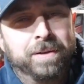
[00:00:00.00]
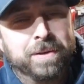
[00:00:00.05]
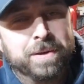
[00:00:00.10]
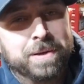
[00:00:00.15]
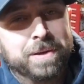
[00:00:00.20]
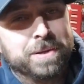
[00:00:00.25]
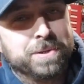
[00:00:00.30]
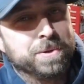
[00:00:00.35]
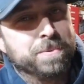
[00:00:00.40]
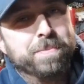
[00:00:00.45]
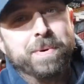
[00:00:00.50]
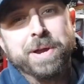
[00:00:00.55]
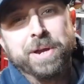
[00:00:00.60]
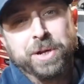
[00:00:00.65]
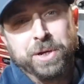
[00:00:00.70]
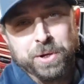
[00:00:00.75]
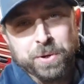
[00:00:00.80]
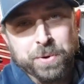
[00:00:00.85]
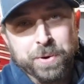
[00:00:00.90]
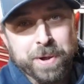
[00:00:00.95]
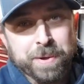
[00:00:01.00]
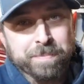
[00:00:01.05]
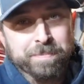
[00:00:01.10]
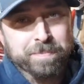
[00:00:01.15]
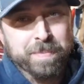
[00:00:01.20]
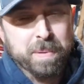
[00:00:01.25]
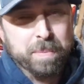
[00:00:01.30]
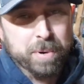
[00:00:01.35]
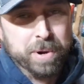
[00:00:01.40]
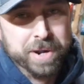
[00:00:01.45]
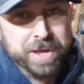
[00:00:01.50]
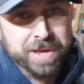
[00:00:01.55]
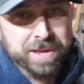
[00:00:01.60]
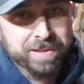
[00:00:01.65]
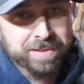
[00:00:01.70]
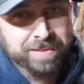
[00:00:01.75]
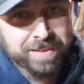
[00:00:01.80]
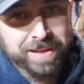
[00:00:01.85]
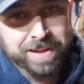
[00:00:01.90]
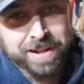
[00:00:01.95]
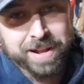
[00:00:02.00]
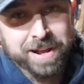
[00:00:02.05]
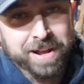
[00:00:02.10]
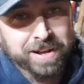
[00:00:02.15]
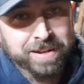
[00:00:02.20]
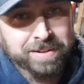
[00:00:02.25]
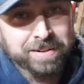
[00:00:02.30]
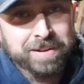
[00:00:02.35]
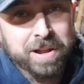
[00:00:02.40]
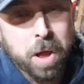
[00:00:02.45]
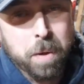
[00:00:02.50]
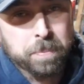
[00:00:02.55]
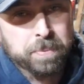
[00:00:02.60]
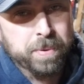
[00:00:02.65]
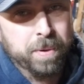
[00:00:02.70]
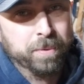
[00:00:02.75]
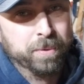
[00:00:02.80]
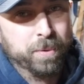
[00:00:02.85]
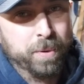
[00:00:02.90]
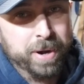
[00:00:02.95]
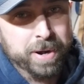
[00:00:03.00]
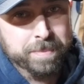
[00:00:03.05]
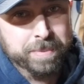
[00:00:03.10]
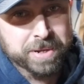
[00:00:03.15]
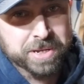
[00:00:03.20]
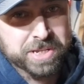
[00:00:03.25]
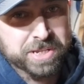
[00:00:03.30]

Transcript: So Mike showed up, my buddy, that helped him out with quite a bit of